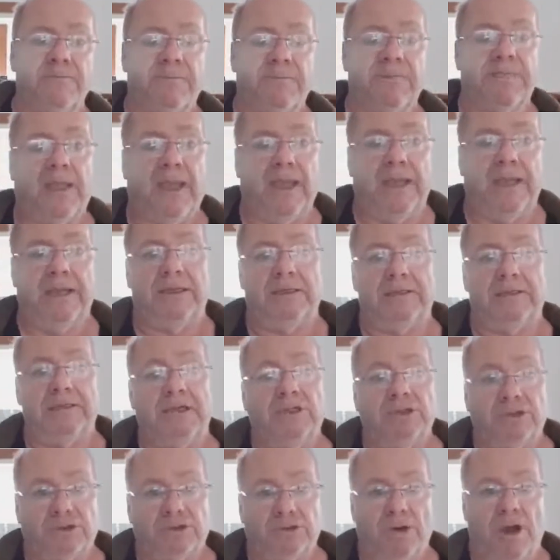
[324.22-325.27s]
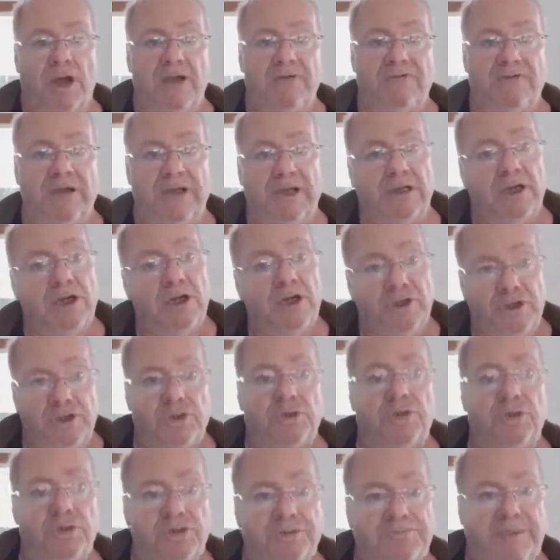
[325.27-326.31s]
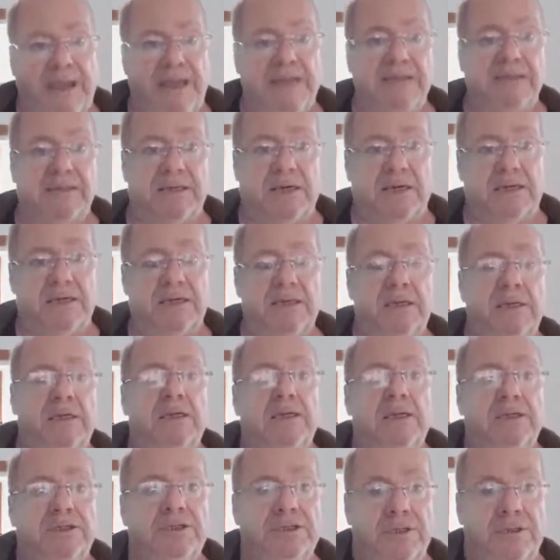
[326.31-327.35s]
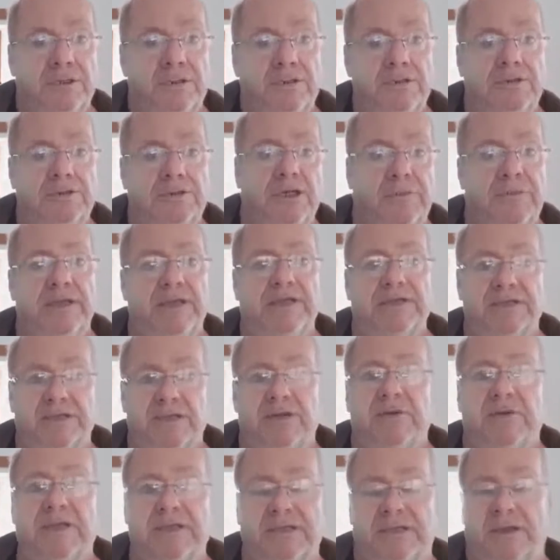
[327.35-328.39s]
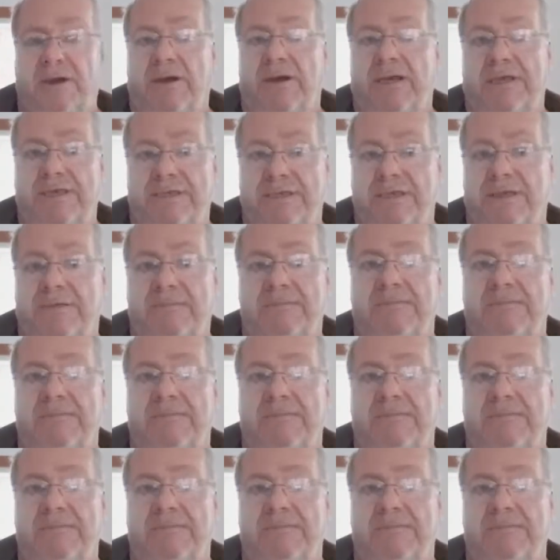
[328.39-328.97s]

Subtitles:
in driving George Bender to commit suicide some